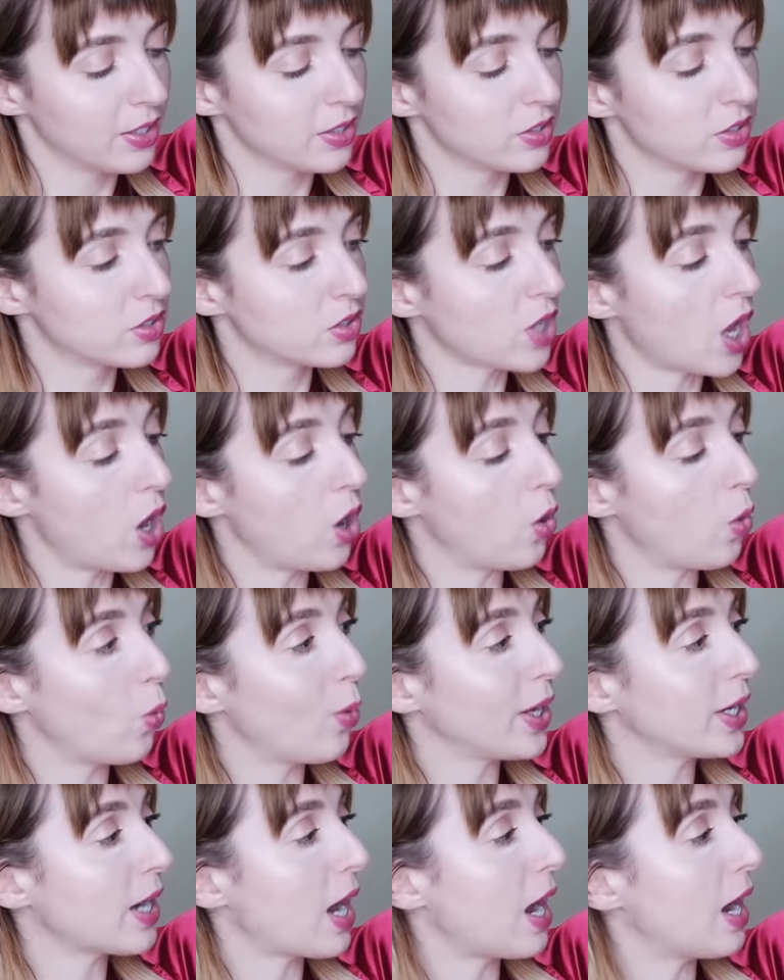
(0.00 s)
So
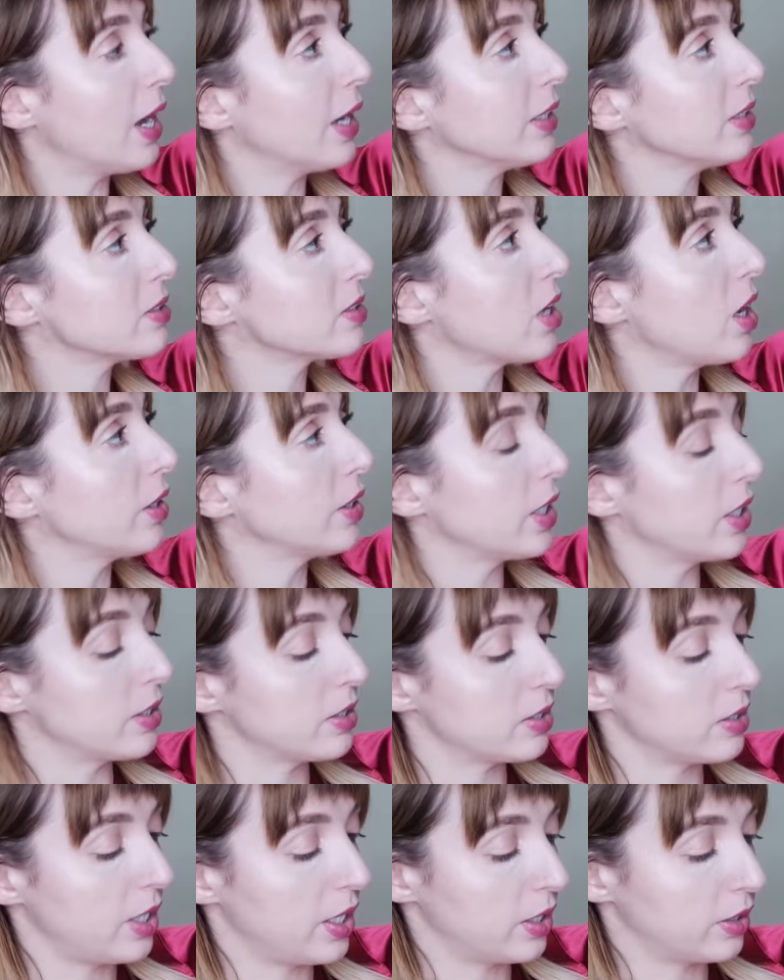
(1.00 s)
when I saw
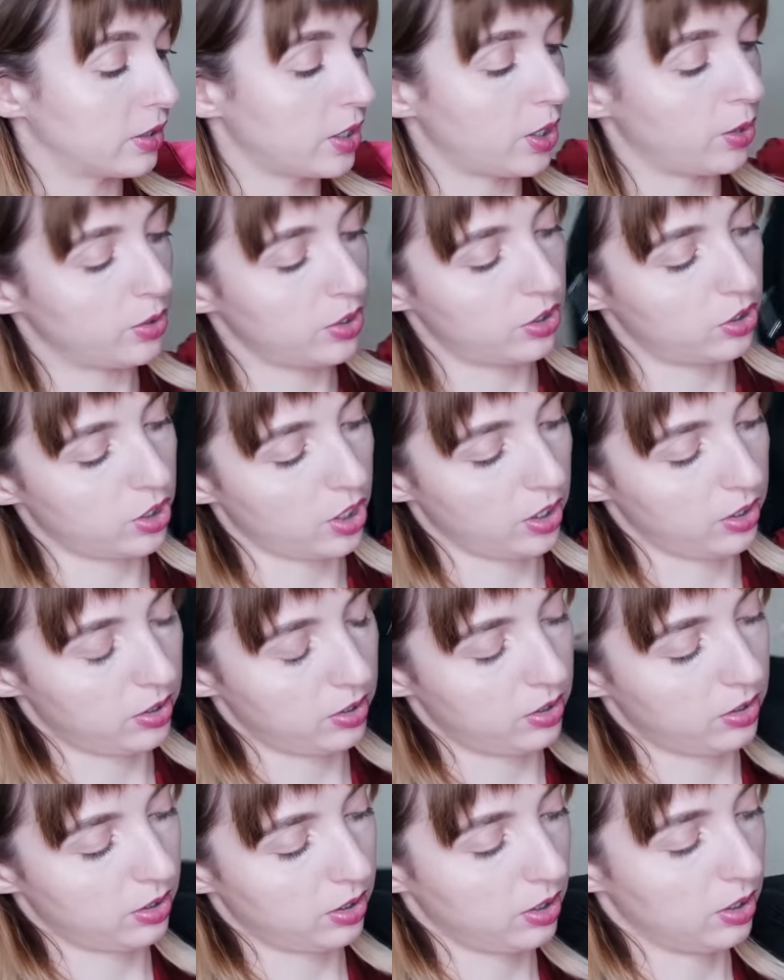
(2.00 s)
this, like there was
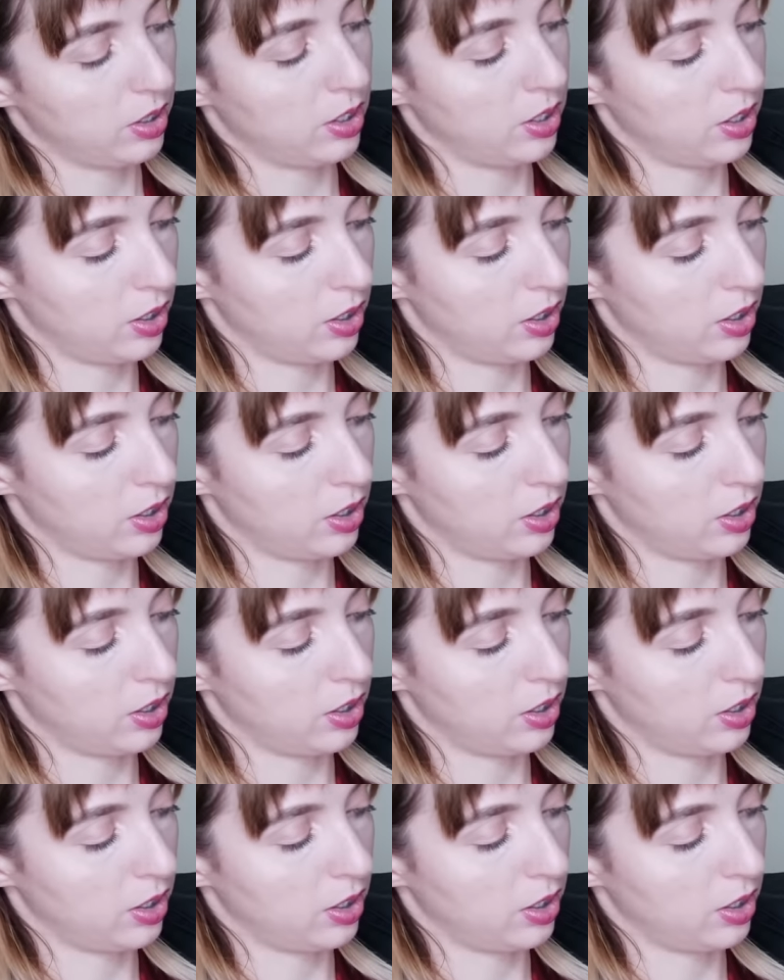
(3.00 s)
just,